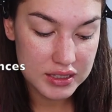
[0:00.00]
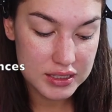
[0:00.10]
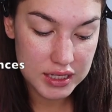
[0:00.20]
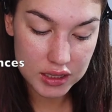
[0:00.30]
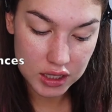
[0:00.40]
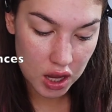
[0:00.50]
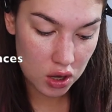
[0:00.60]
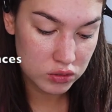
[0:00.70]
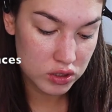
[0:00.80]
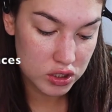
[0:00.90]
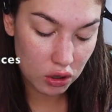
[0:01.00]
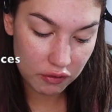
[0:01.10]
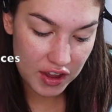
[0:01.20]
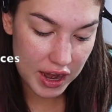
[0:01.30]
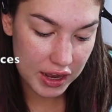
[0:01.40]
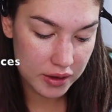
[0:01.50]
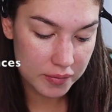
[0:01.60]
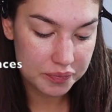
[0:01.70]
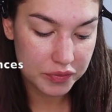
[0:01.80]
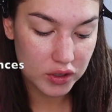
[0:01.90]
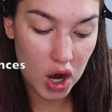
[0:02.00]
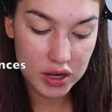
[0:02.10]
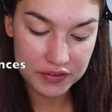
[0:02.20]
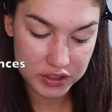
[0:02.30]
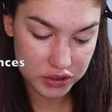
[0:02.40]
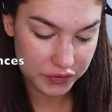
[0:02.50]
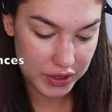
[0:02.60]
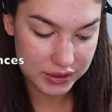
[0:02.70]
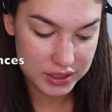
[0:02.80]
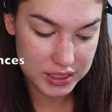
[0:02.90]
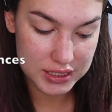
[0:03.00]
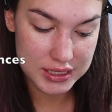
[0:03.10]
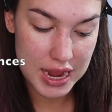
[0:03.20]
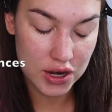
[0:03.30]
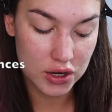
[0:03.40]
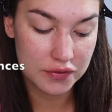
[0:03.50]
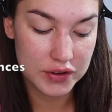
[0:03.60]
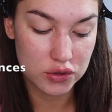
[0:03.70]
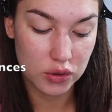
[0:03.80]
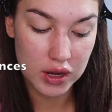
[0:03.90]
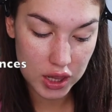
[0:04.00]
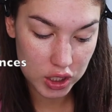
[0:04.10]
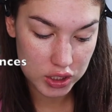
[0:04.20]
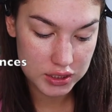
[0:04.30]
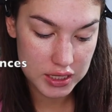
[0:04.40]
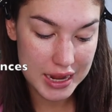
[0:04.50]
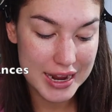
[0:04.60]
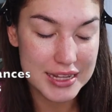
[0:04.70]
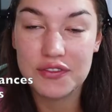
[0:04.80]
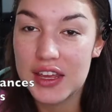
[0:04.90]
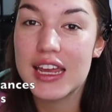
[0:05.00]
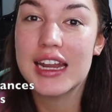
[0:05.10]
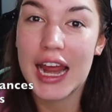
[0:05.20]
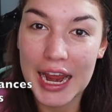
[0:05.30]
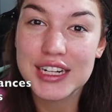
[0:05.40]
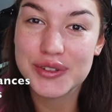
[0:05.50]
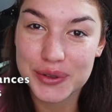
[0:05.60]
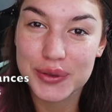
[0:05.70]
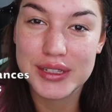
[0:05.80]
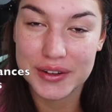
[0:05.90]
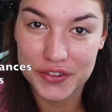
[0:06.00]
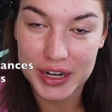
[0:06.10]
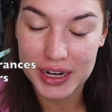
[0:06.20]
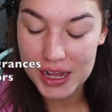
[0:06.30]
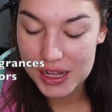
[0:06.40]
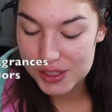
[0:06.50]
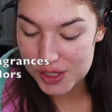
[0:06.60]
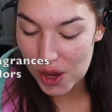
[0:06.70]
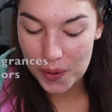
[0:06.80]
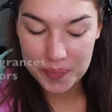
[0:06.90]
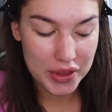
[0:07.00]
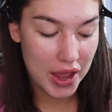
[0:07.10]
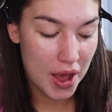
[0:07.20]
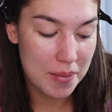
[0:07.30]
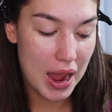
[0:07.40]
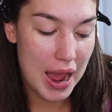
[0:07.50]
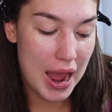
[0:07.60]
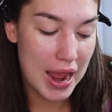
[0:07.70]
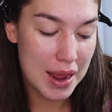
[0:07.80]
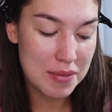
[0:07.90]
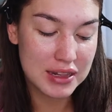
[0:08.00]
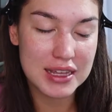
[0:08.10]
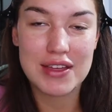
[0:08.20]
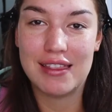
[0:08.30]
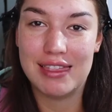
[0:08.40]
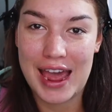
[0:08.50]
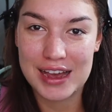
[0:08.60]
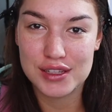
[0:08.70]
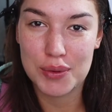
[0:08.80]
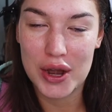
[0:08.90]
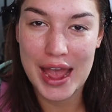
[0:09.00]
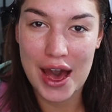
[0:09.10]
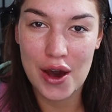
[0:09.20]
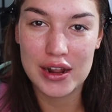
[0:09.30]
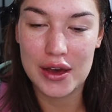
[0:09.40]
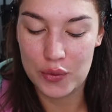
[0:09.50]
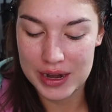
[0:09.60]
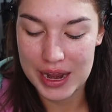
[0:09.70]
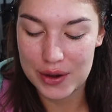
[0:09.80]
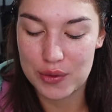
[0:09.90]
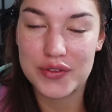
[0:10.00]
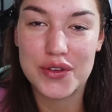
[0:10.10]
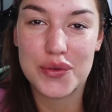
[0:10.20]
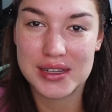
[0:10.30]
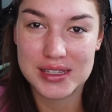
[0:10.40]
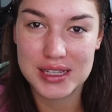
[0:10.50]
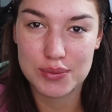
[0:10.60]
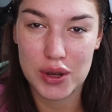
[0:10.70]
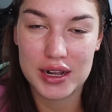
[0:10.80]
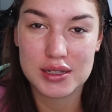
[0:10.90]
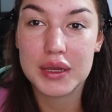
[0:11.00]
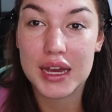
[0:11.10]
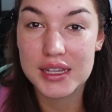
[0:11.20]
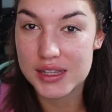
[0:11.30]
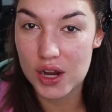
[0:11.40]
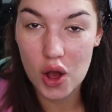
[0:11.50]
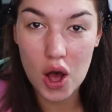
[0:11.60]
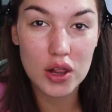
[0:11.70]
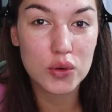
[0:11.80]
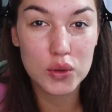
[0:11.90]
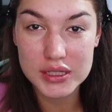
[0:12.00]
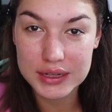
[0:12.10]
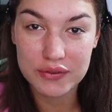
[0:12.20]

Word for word: silicone, sulfane, artificial fragrances, and artificial colors. It's vegan and it's cruelty free. So um, I am gonna leave that last part out when I review the rest of these products because they're all cruelty